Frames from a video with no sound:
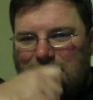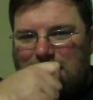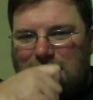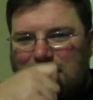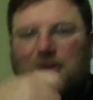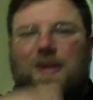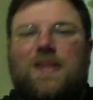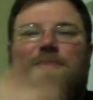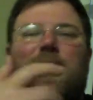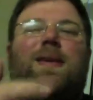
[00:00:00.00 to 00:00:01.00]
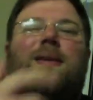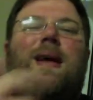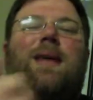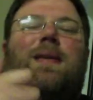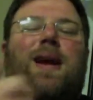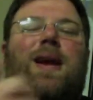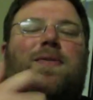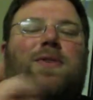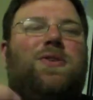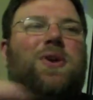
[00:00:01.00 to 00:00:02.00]
you don't expect that kind of
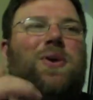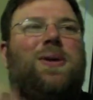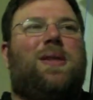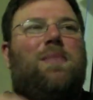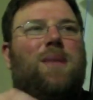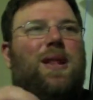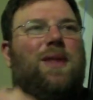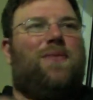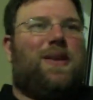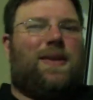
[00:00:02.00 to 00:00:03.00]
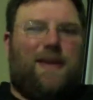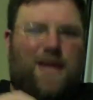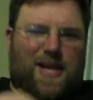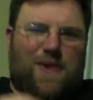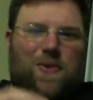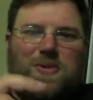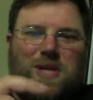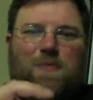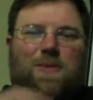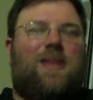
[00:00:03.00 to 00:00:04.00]
a joke in the middle of this huge
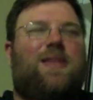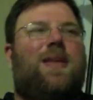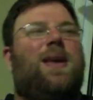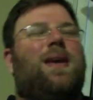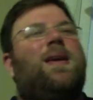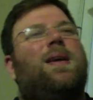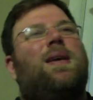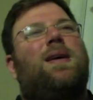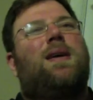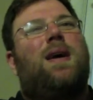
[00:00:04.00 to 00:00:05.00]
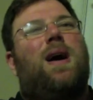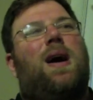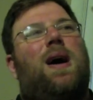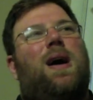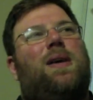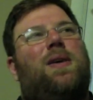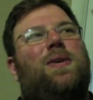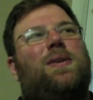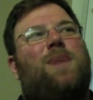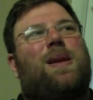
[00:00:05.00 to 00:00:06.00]
epic thing. You don't
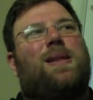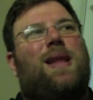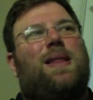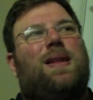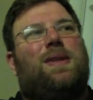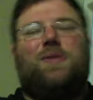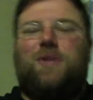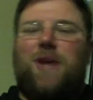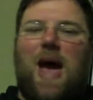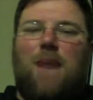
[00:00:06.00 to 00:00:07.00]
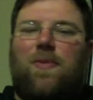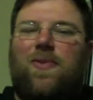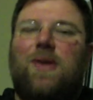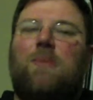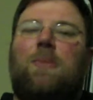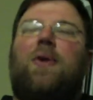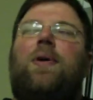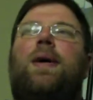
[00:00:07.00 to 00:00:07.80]
expect that little jab of humor.